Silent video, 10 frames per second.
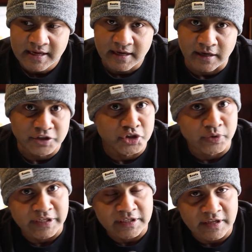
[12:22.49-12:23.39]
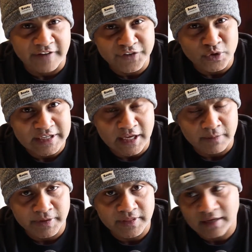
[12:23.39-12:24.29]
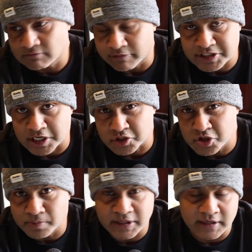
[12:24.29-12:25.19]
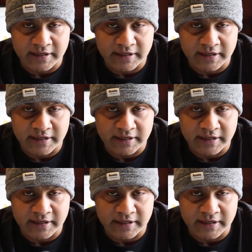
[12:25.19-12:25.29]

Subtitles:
If you need help on that, reach out to me.